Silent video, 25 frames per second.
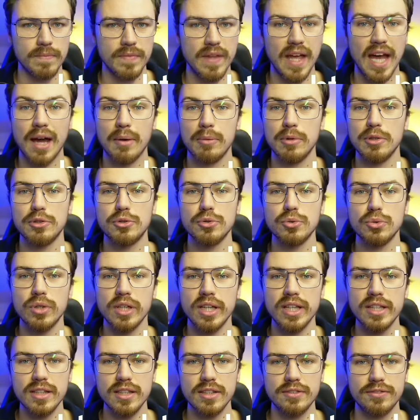I will do
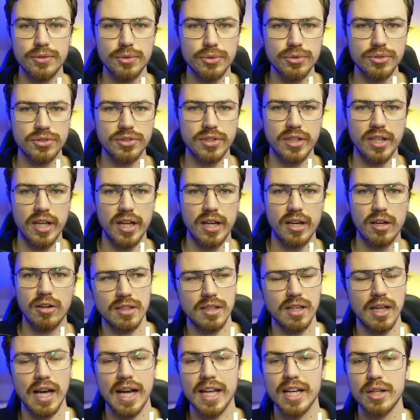interviews there
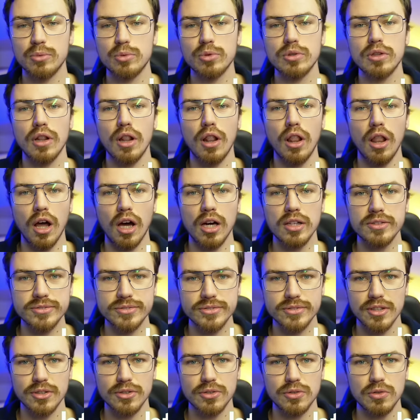and I would love
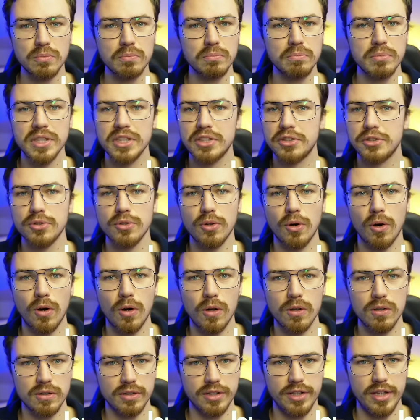to meet you
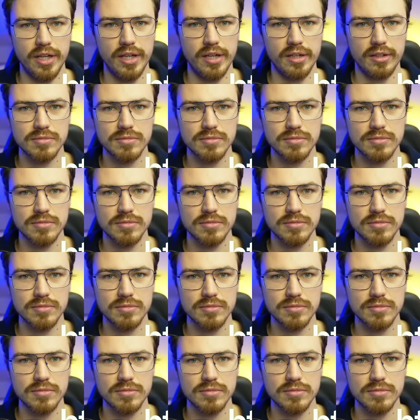all there.